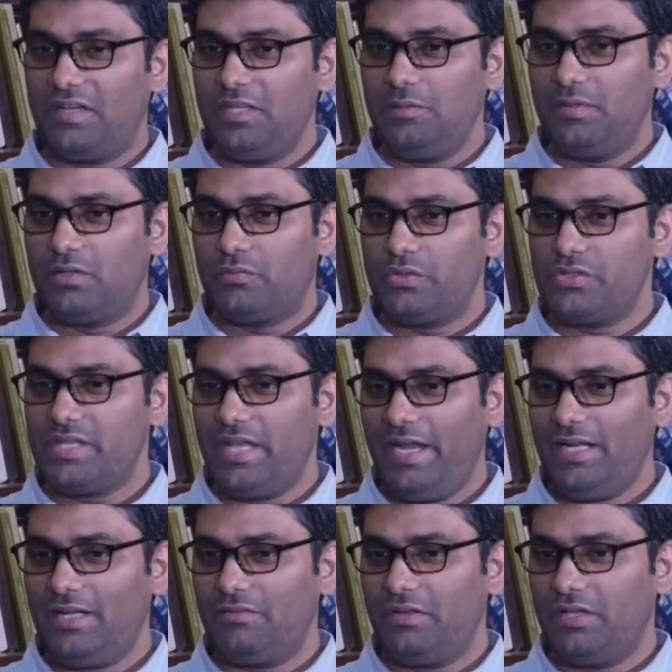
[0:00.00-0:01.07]
the funny bit was
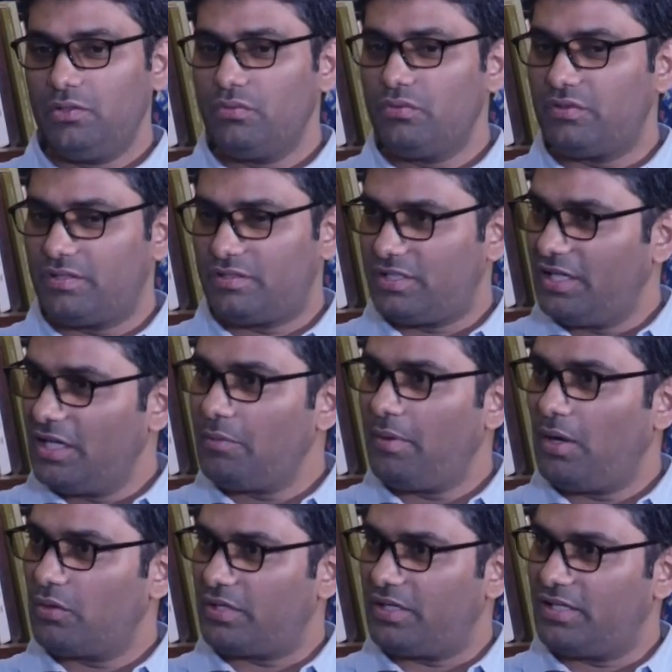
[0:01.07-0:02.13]
that when you think
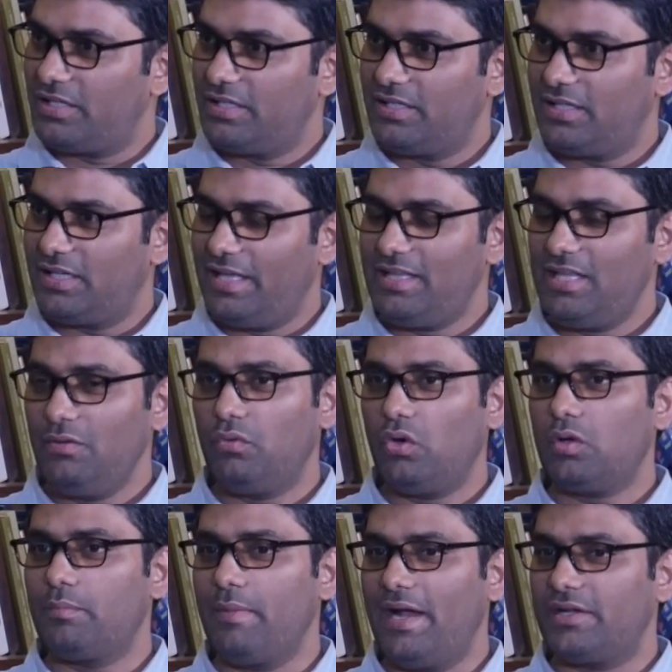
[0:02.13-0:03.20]
about it, I think
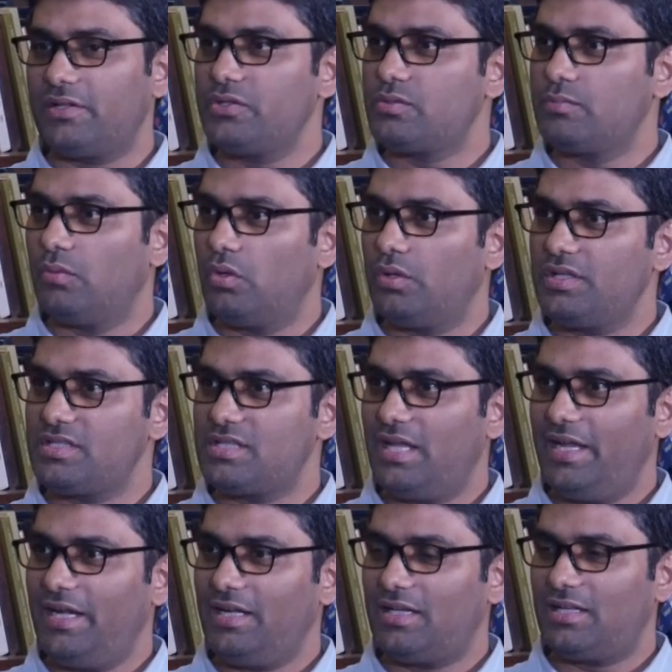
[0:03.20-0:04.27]
what matters more is
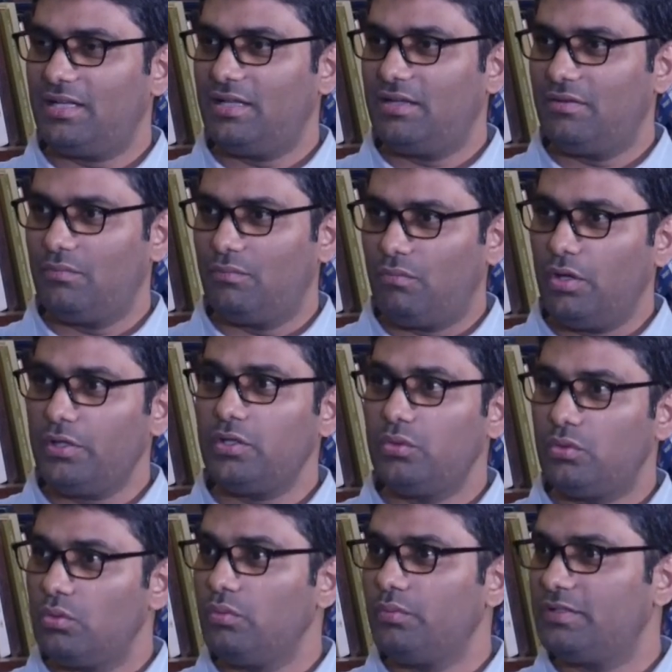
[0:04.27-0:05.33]
that what
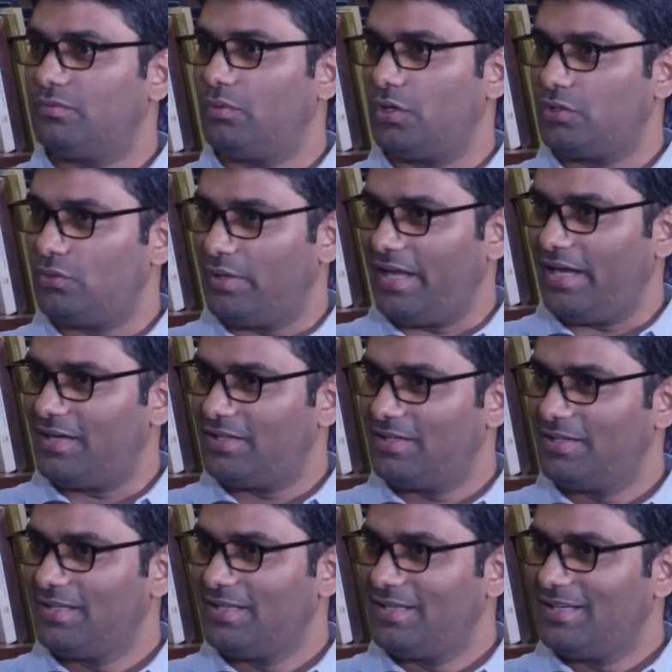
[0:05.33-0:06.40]
you do with what you get,
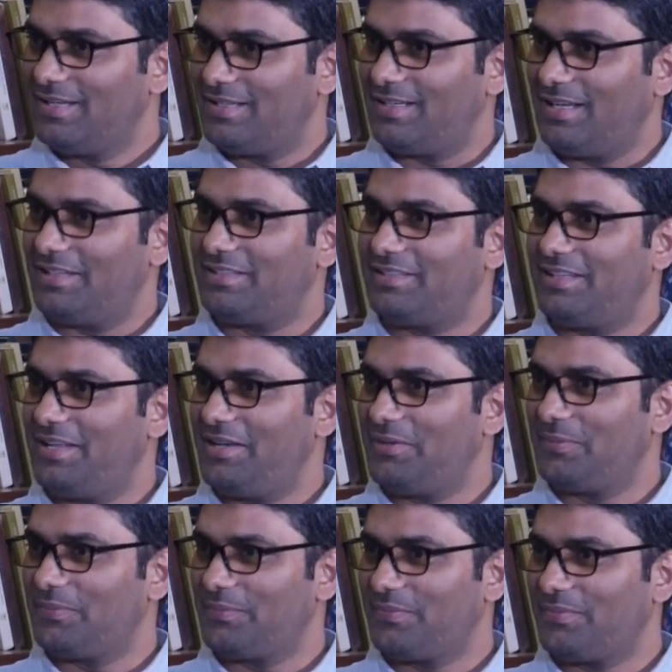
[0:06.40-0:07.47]
rather
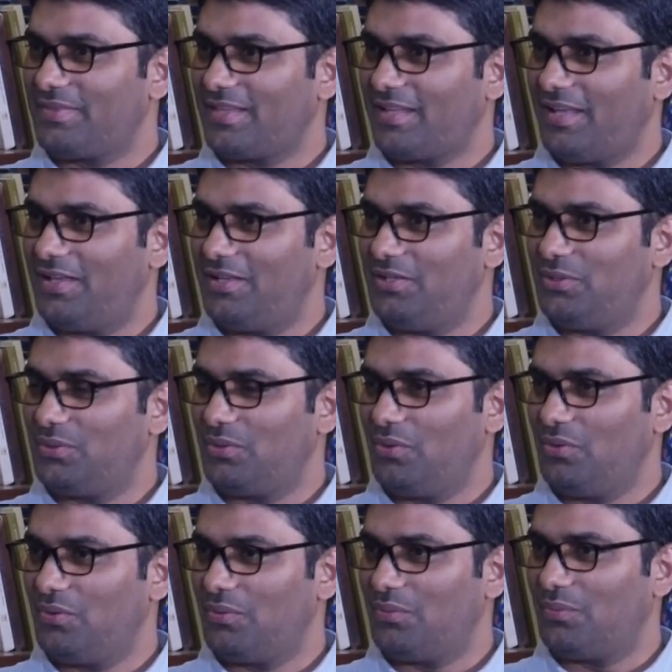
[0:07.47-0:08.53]
than,
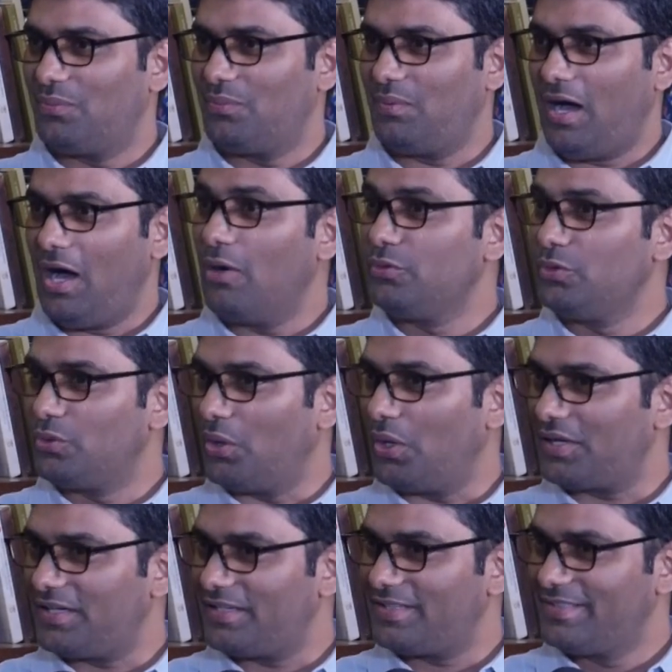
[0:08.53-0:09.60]
how you
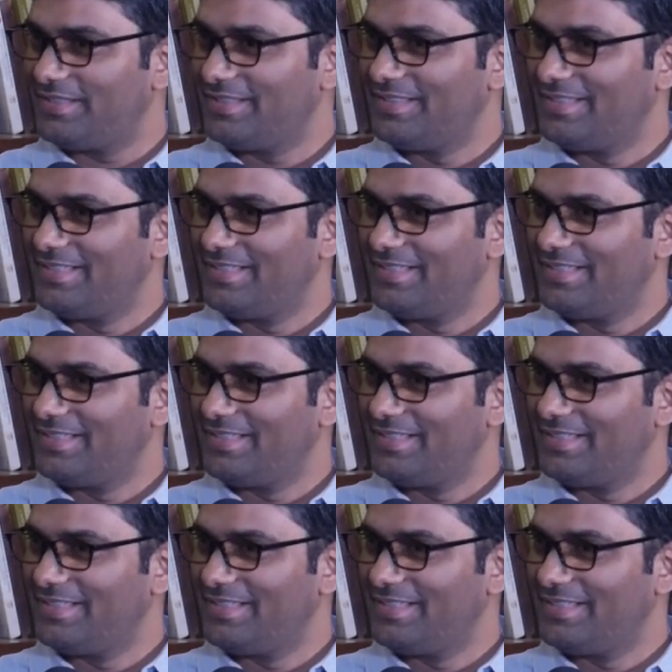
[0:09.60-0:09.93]
got it.